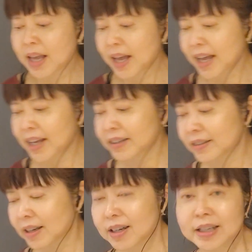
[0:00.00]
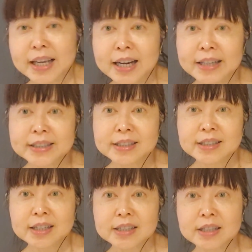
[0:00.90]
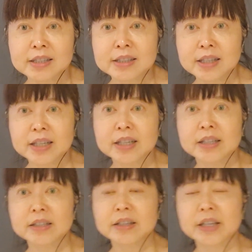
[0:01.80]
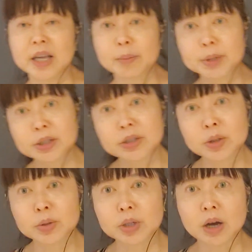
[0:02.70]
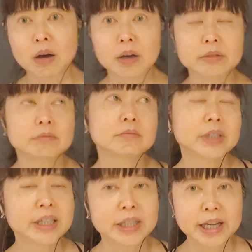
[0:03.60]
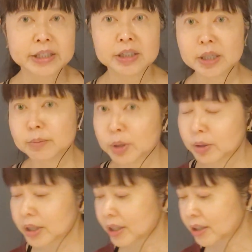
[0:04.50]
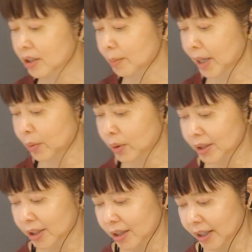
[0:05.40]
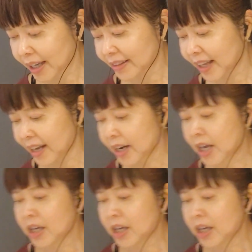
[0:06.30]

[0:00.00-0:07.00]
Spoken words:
And again, I discussed this in the episode on innate immunity, so you might want to look at that.